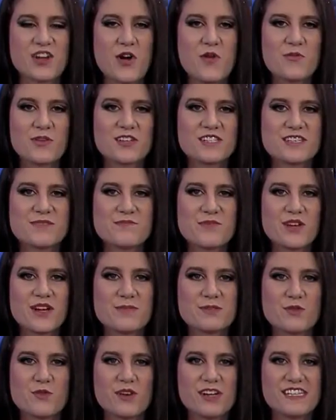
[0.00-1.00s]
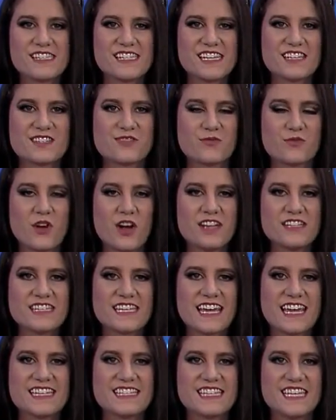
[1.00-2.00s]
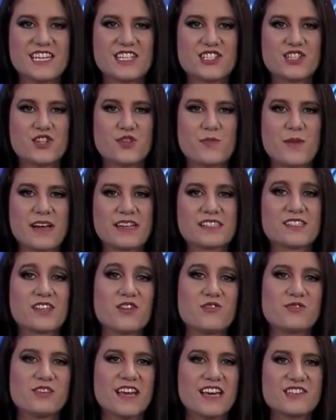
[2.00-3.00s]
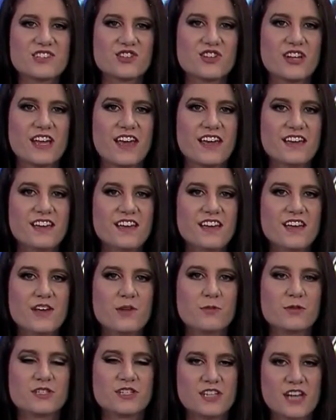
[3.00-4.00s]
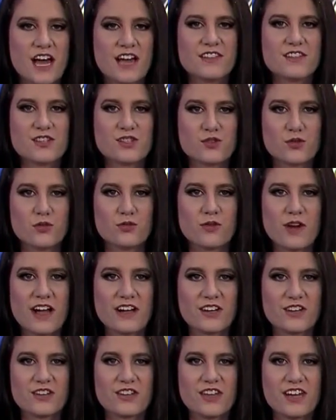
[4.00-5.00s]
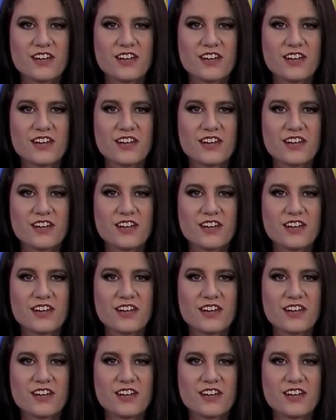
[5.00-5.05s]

homers and put up 26 runs against Eastern New Mexico yesterday, which tied the school record.